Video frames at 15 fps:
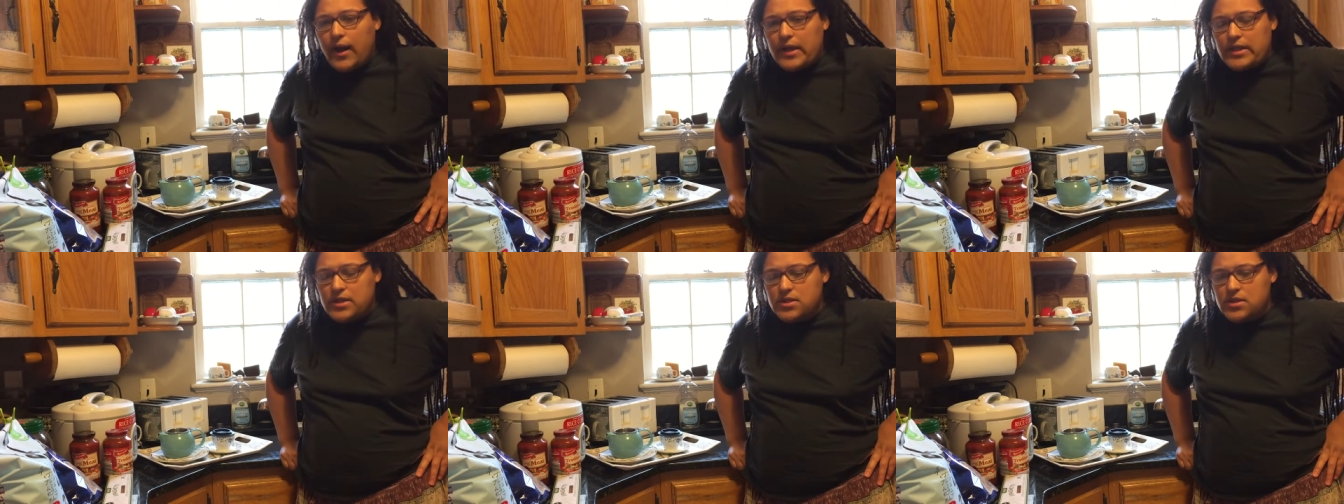
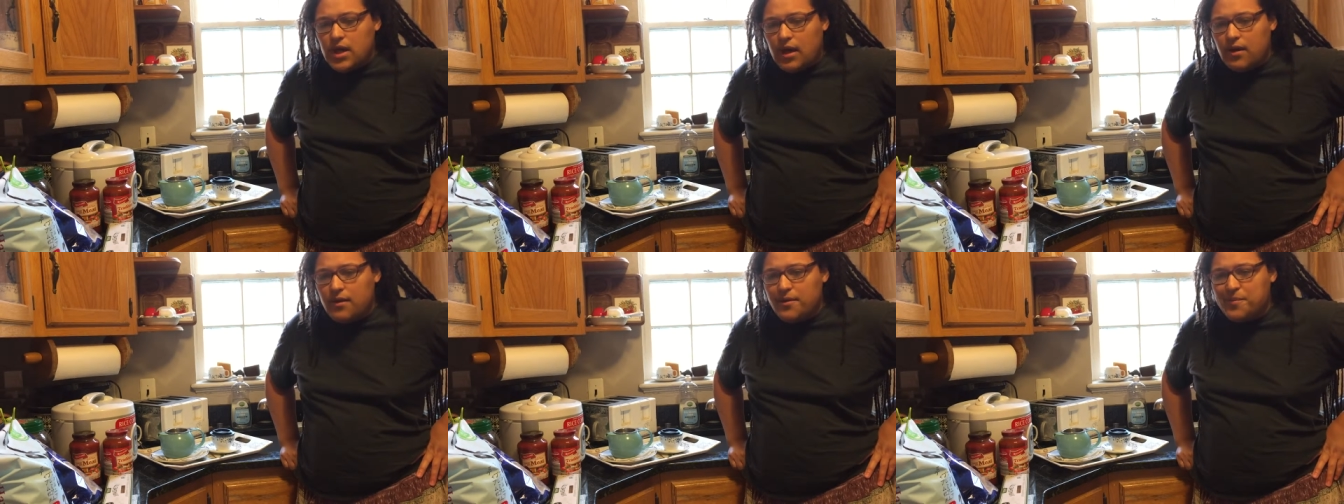And
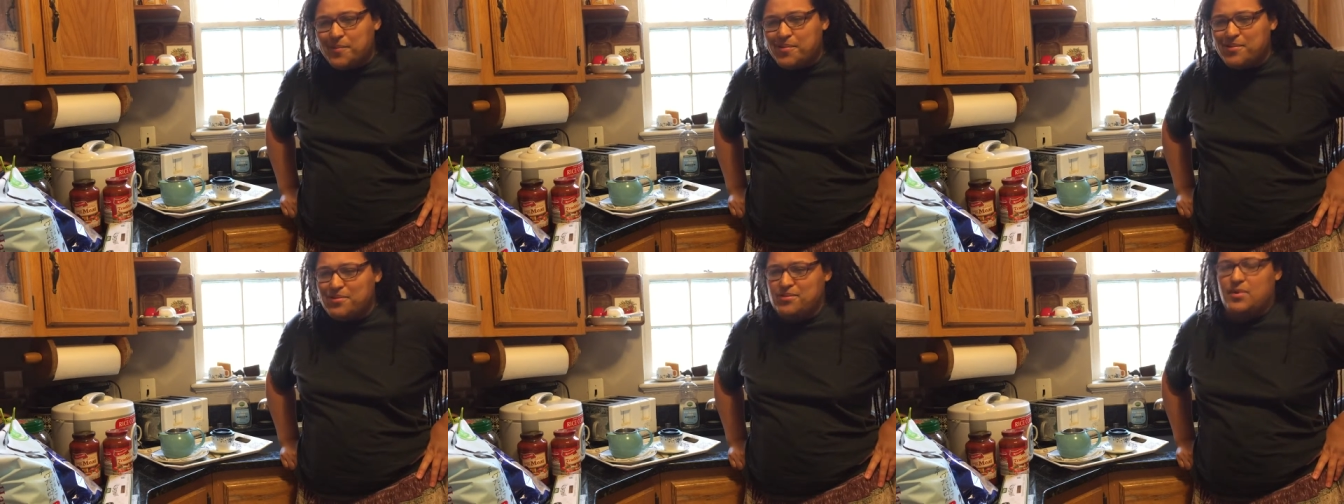
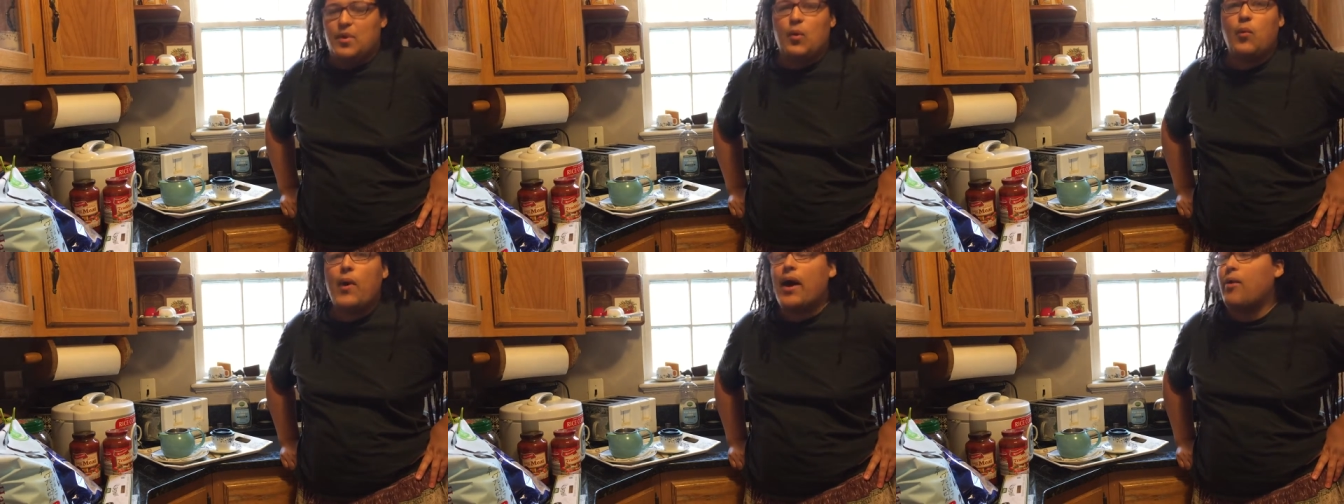
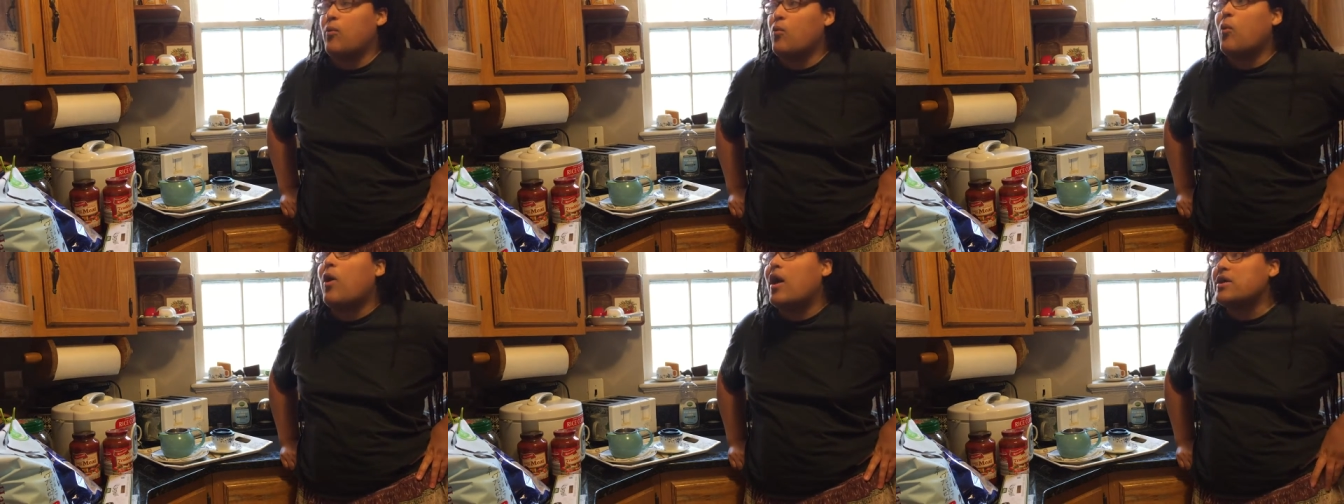
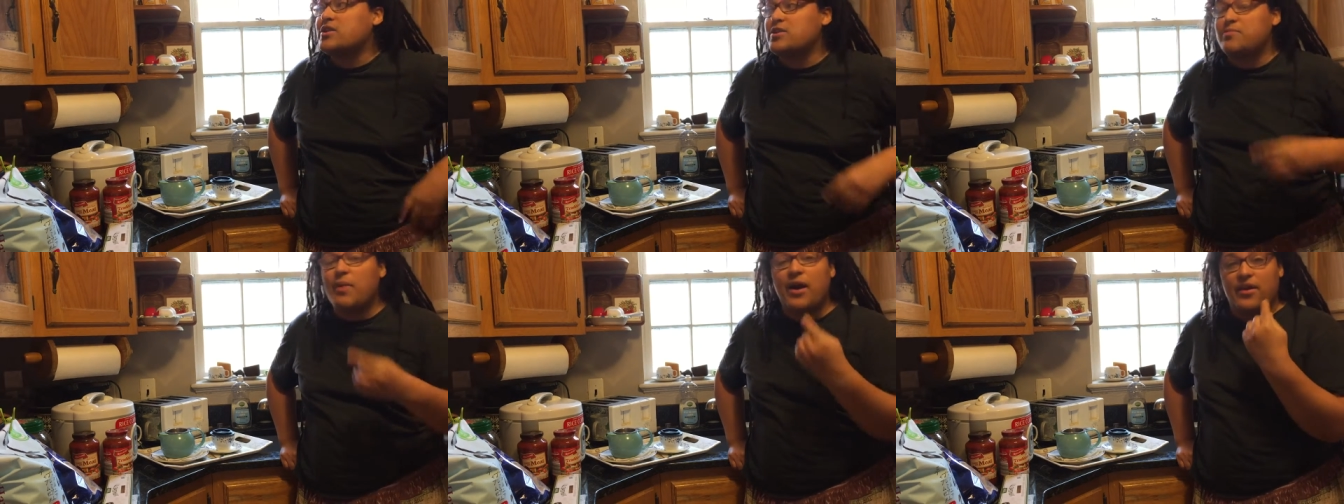
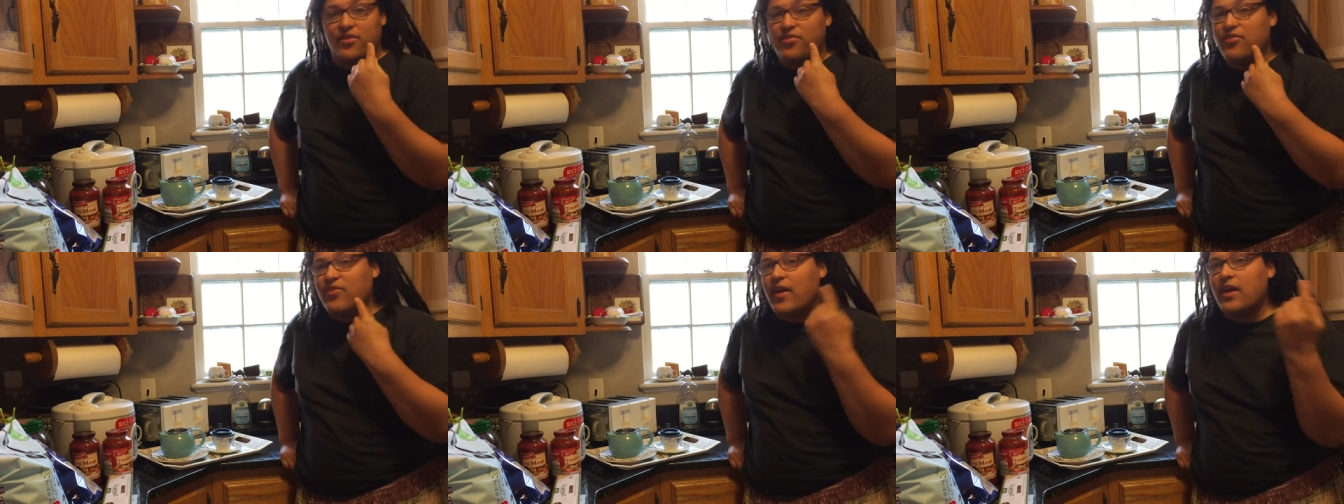watch my
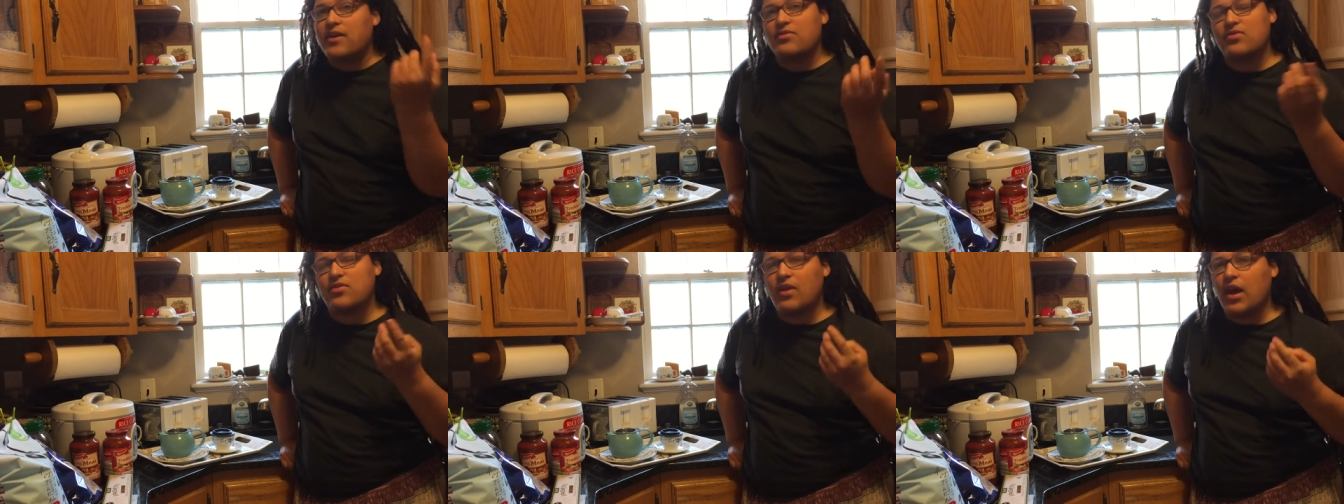
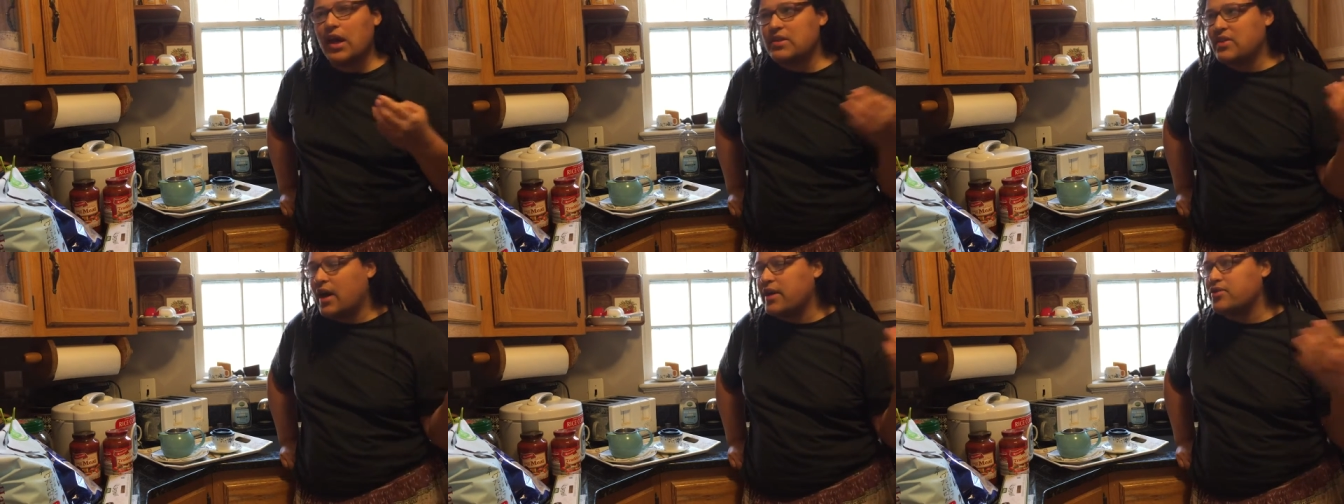face
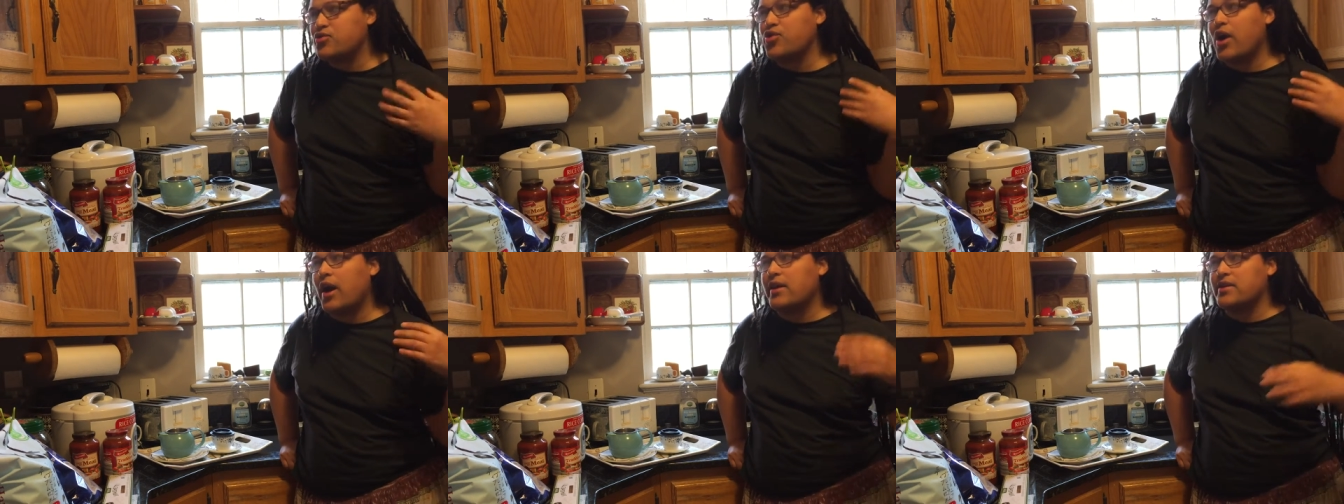as I
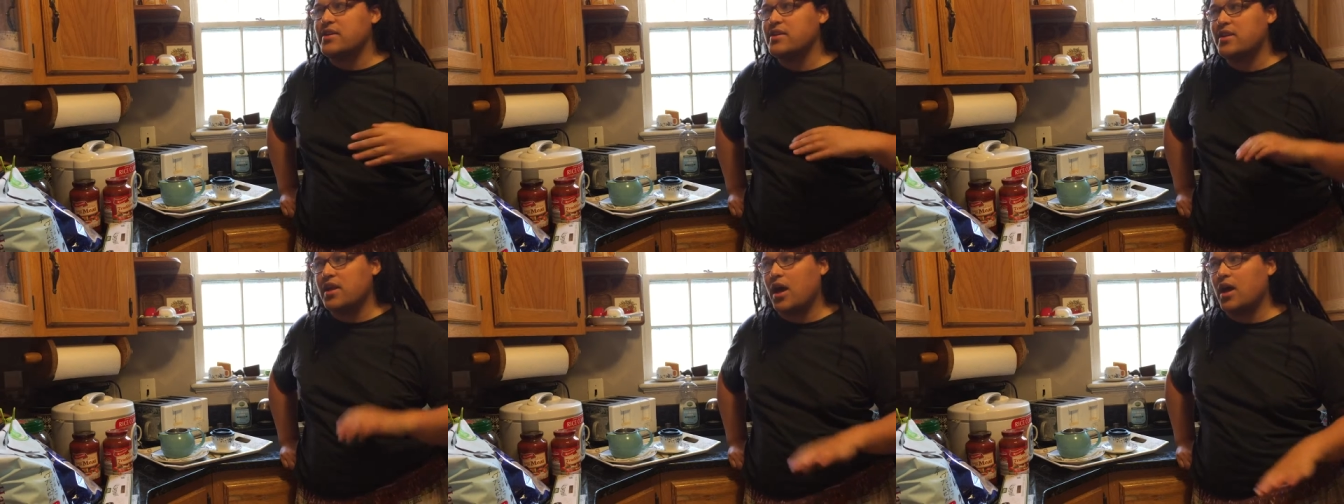try
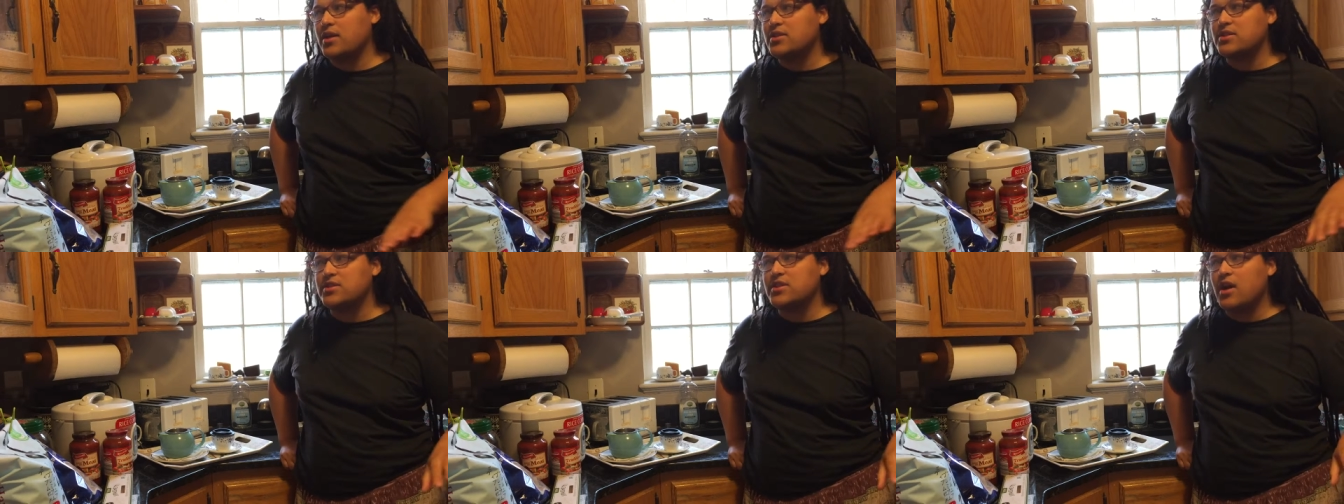to
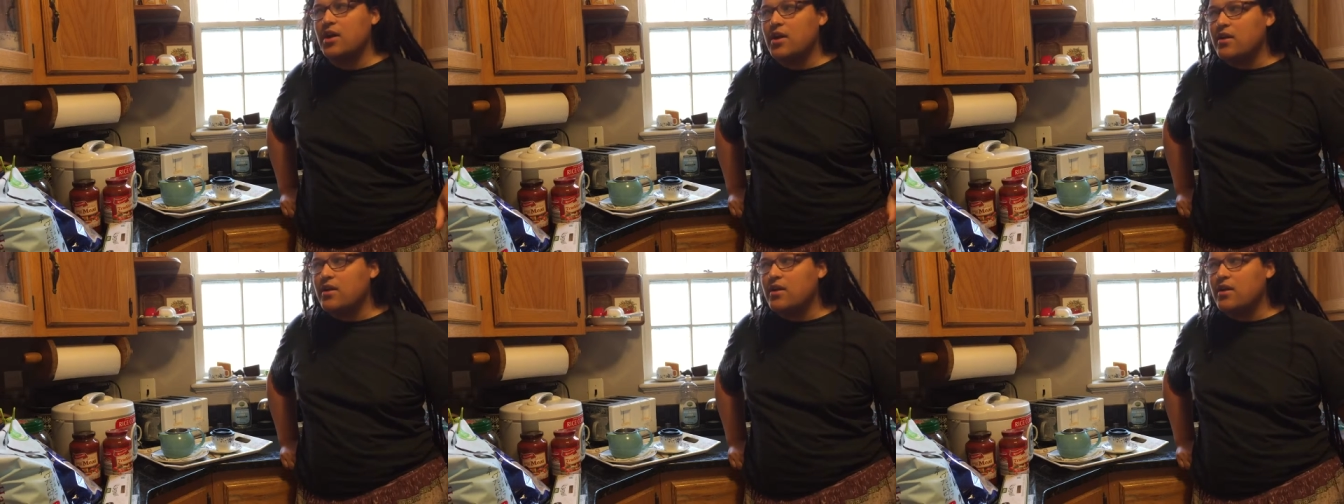dodge